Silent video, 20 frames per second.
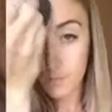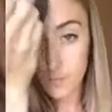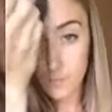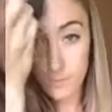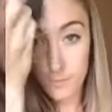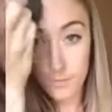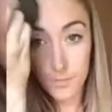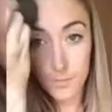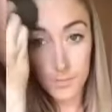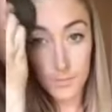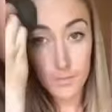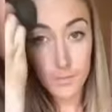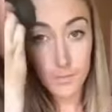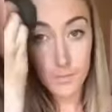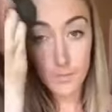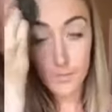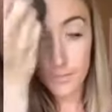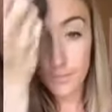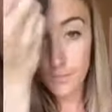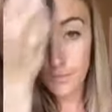
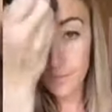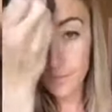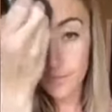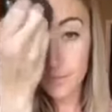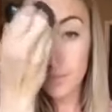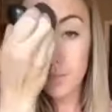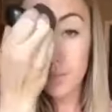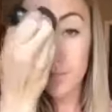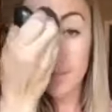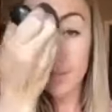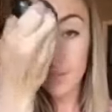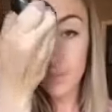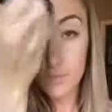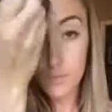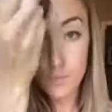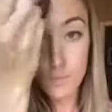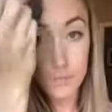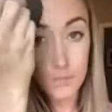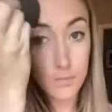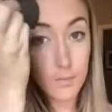
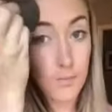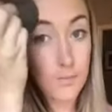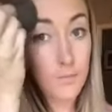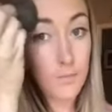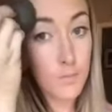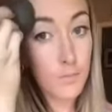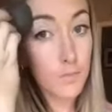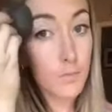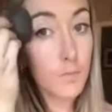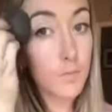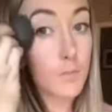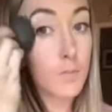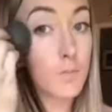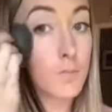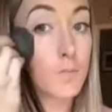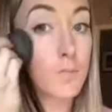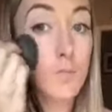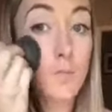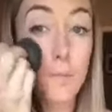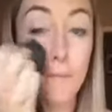
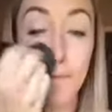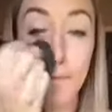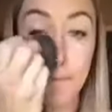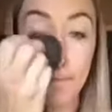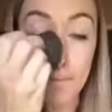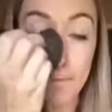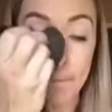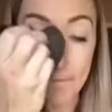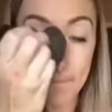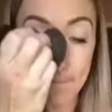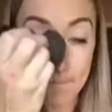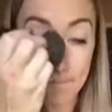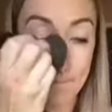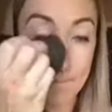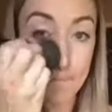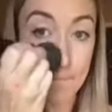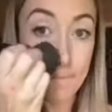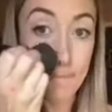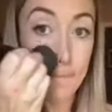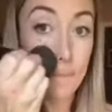
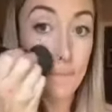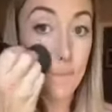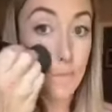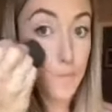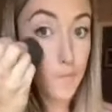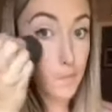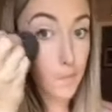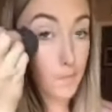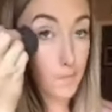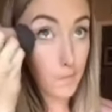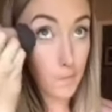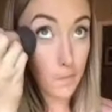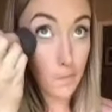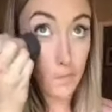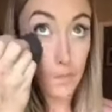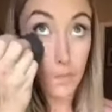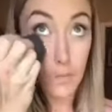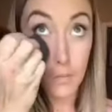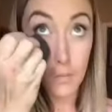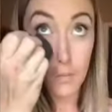
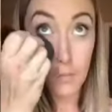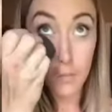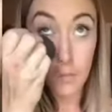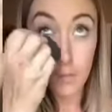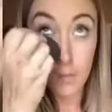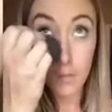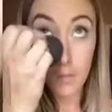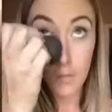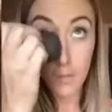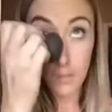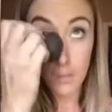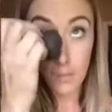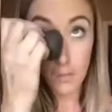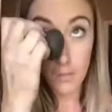(silence)